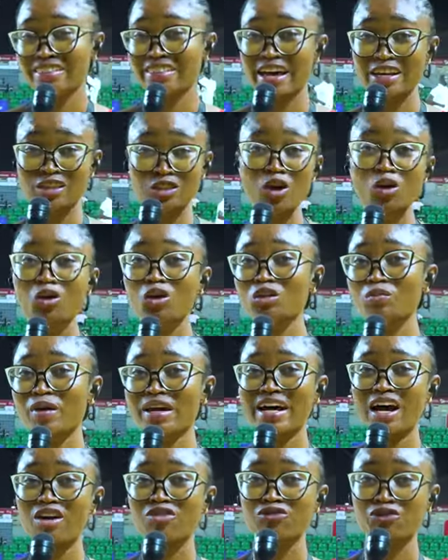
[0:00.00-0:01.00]
there's no gold
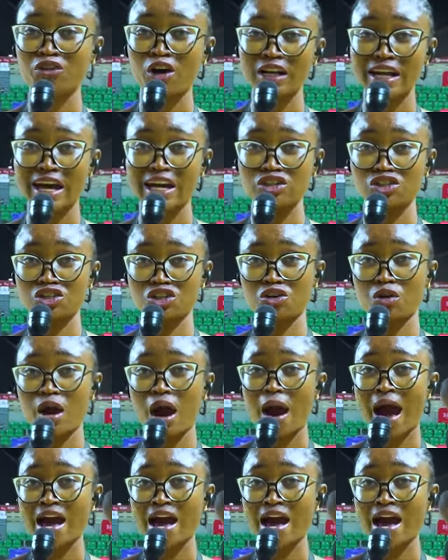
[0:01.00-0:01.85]
medal for Nigeria,